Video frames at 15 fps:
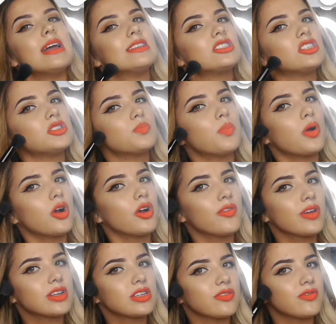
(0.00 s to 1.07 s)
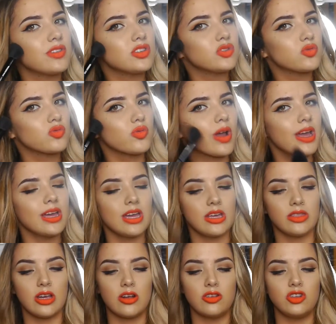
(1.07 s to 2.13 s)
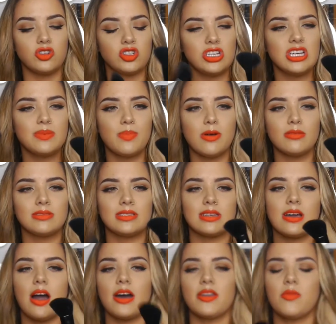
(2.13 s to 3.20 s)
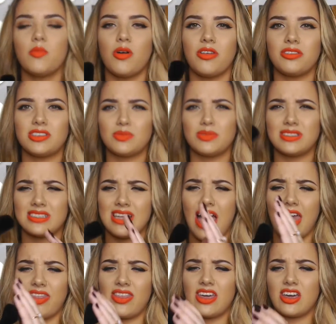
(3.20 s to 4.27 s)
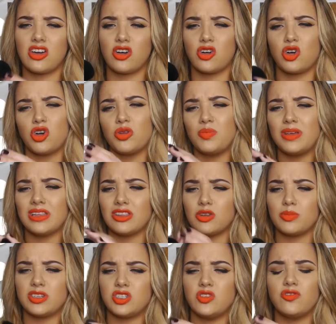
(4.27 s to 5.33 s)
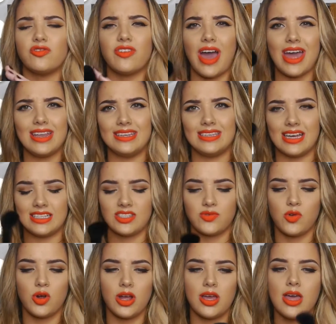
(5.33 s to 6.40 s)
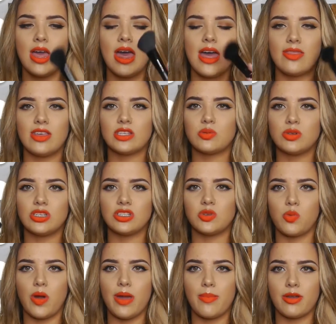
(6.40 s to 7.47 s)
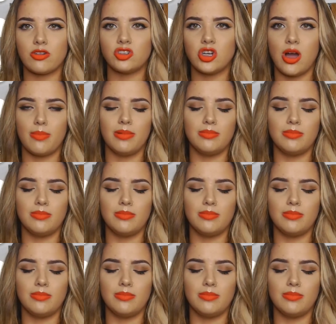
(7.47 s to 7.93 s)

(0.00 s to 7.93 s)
It's just perfect. It fits right there in your cheekbones to cut them, while this one's, I think, could be a little bit too fat and dense for it. This one does a way better job.